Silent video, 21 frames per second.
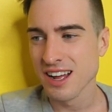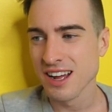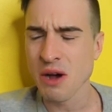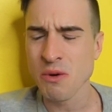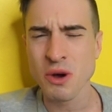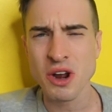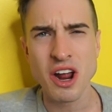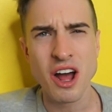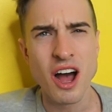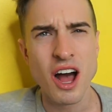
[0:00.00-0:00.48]

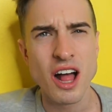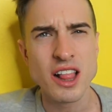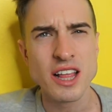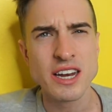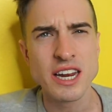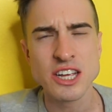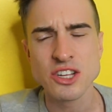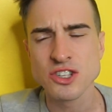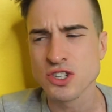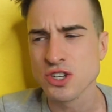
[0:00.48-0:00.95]
I want a
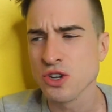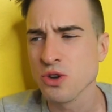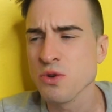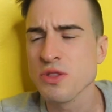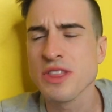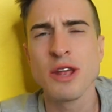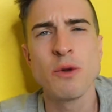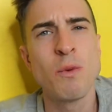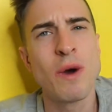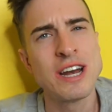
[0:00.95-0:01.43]
holiday
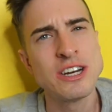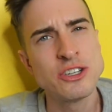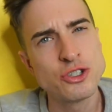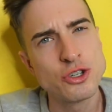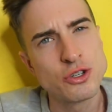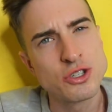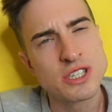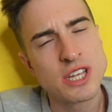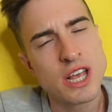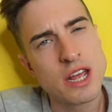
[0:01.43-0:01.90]
too? Then why did
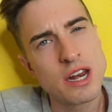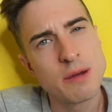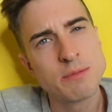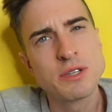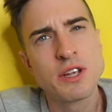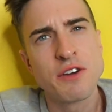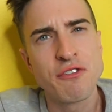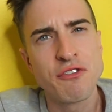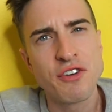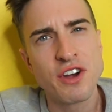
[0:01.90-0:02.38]
you sign
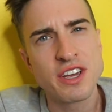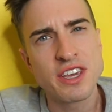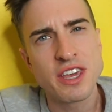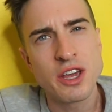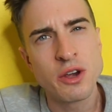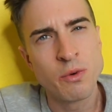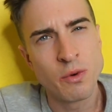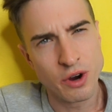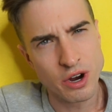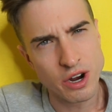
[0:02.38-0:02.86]
up to
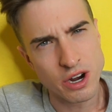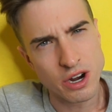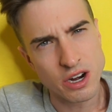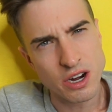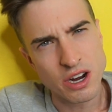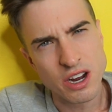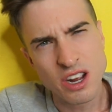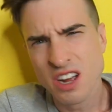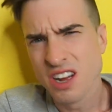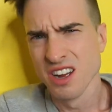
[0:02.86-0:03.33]
fucking work?
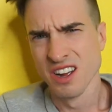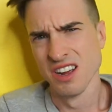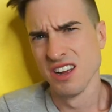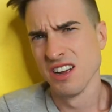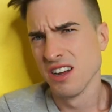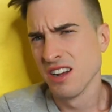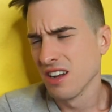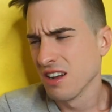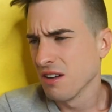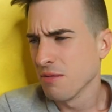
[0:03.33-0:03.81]

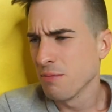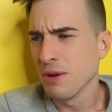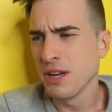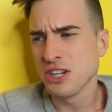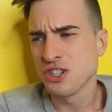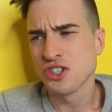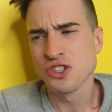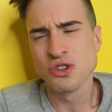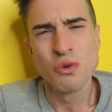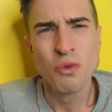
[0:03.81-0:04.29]

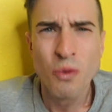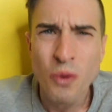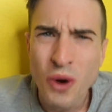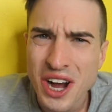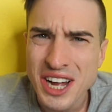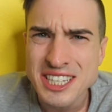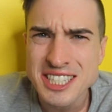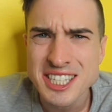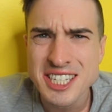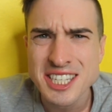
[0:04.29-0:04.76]
Bitch,
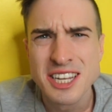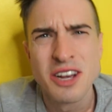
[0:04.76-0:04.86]
what?